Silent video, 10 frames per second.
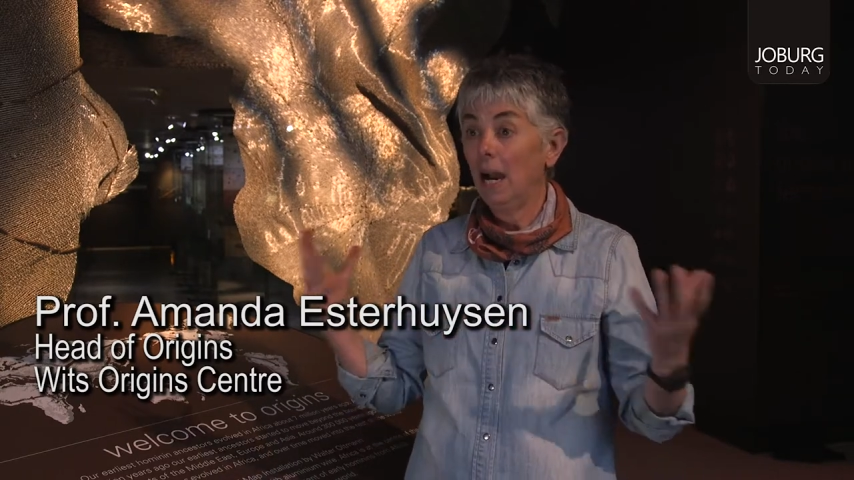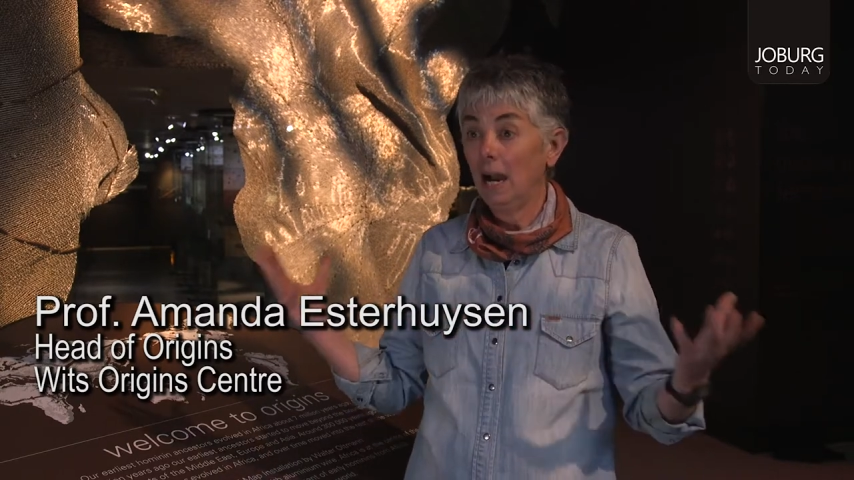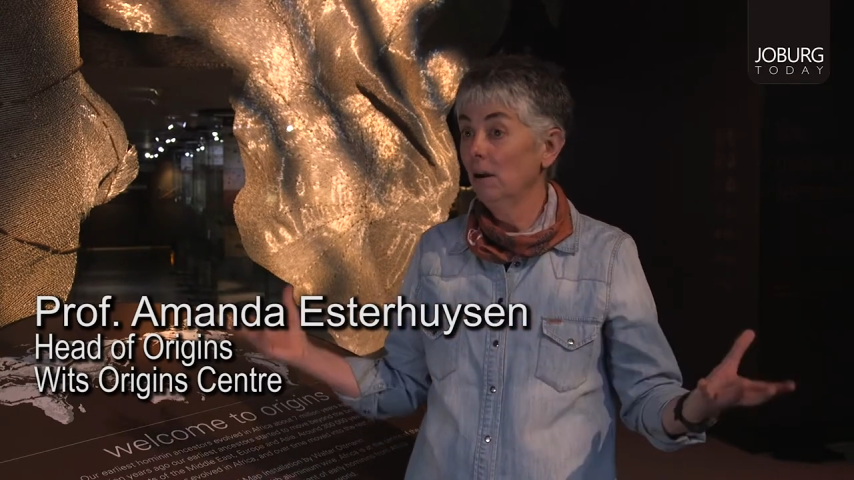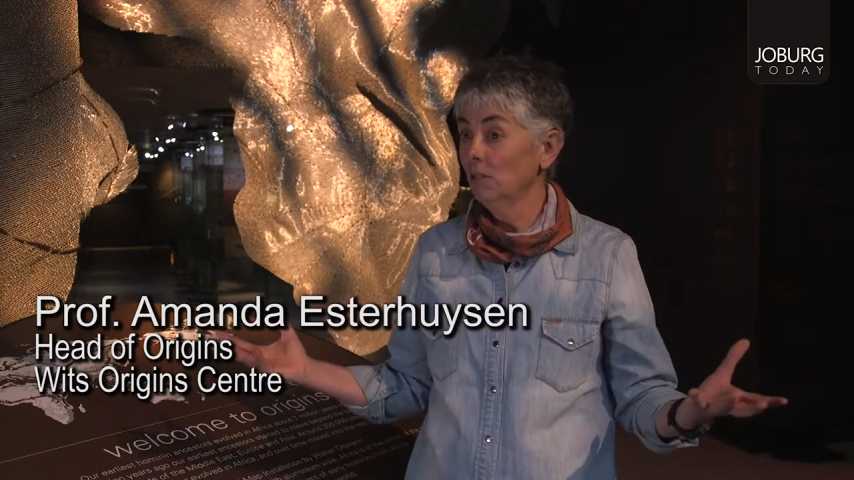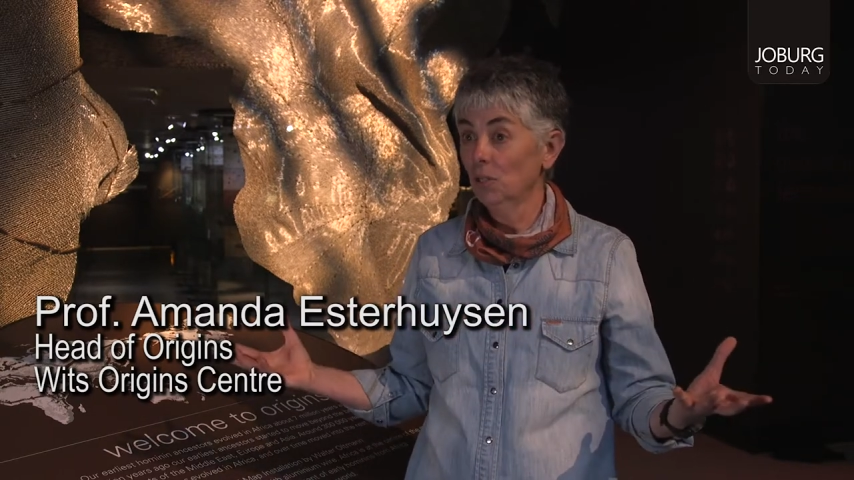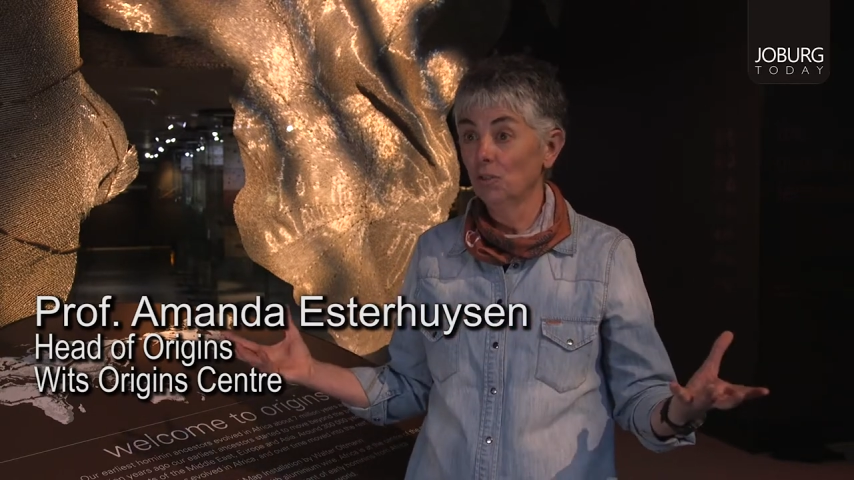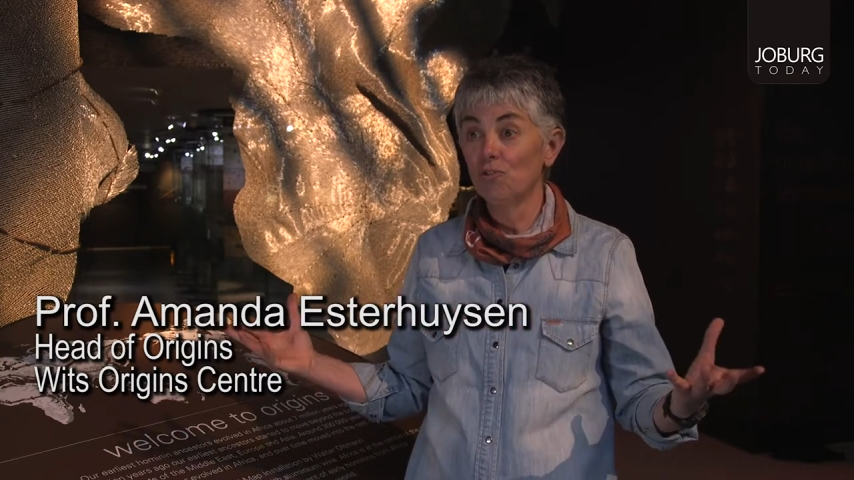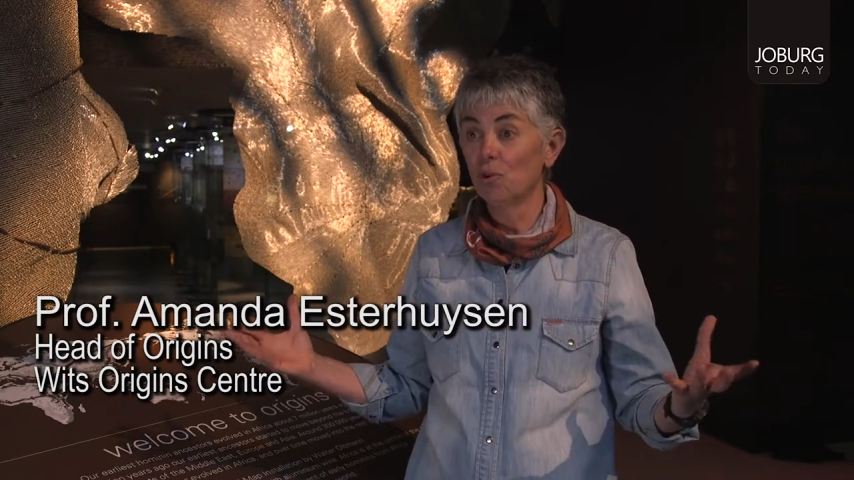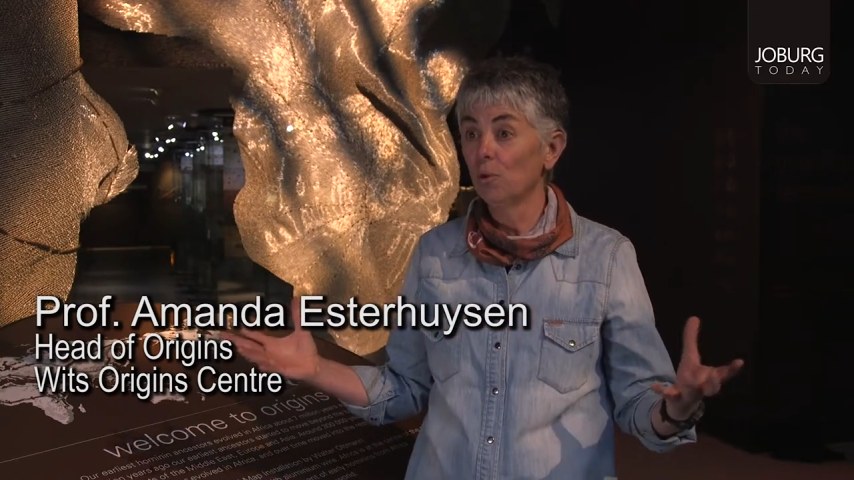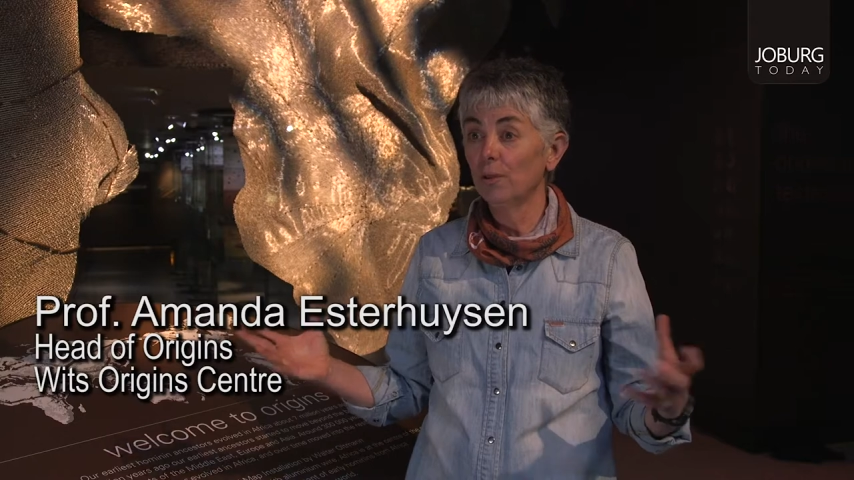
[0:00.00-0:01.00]
how you can
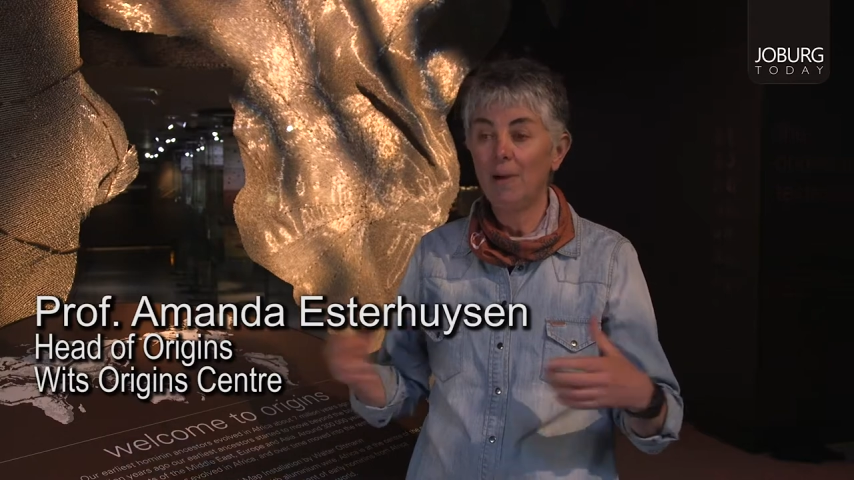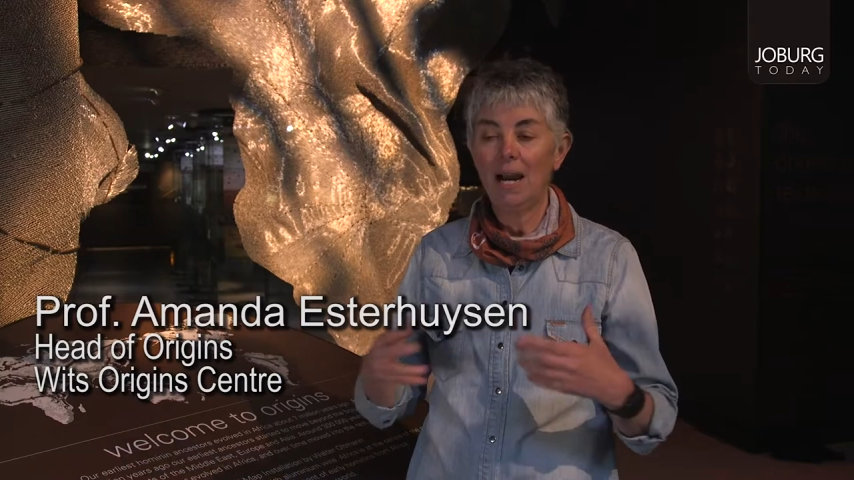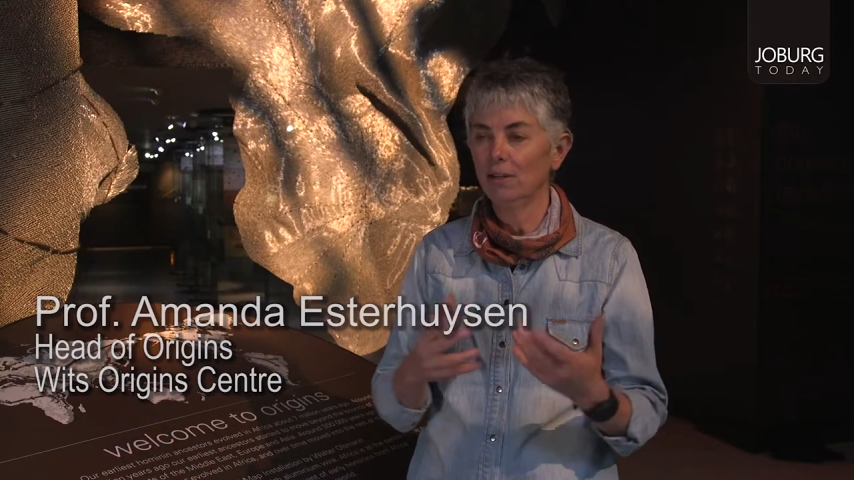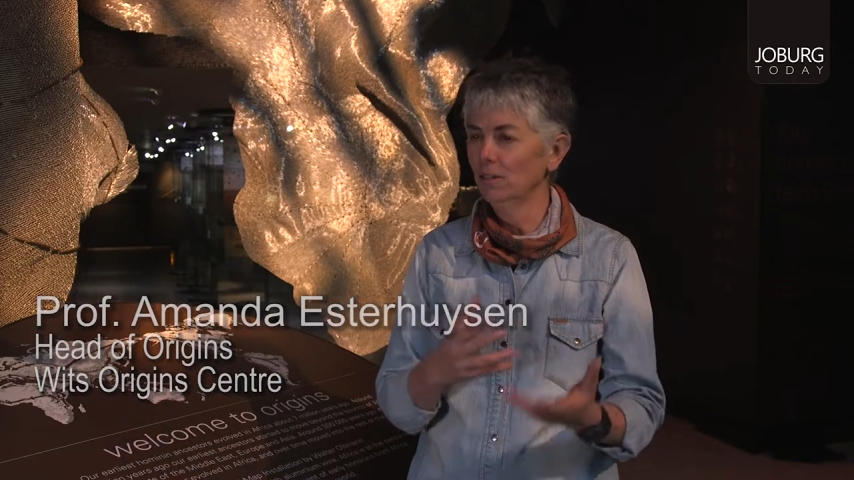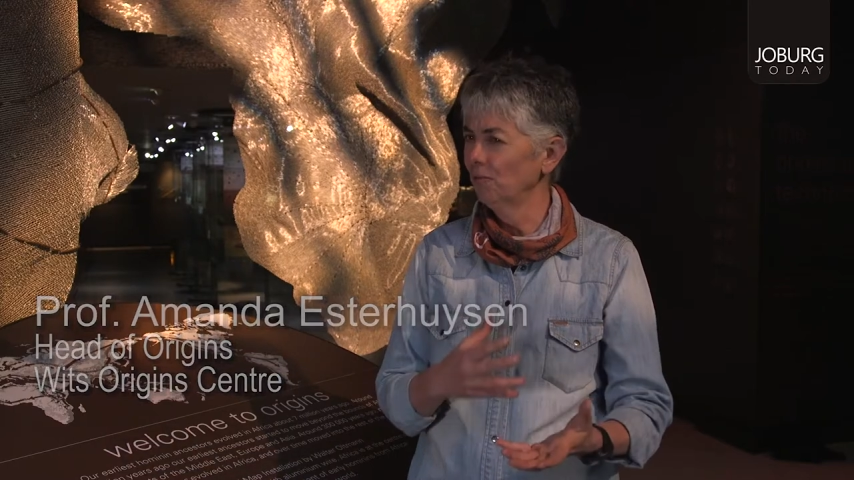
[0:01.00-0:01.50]
draw them, how you